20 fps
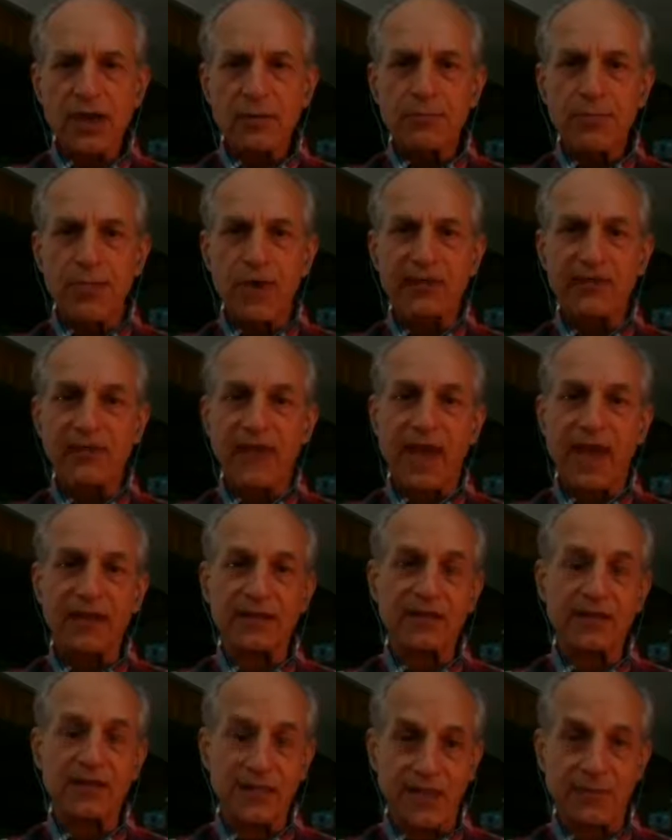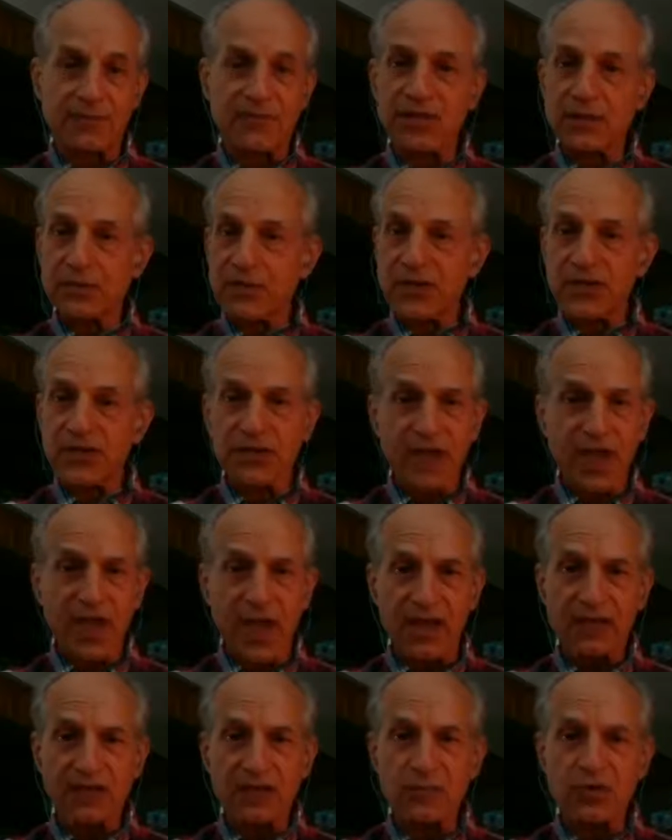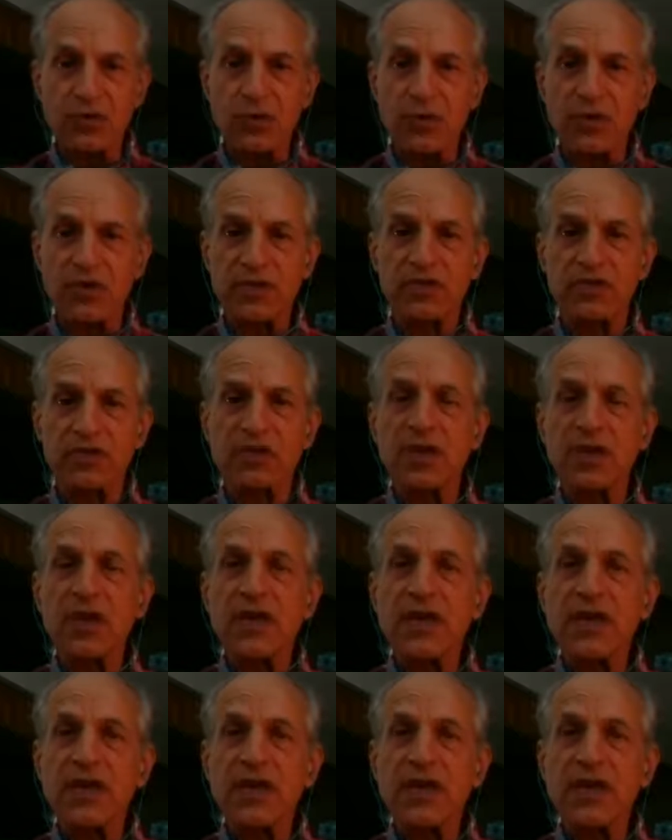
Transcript: But that seems to be the case because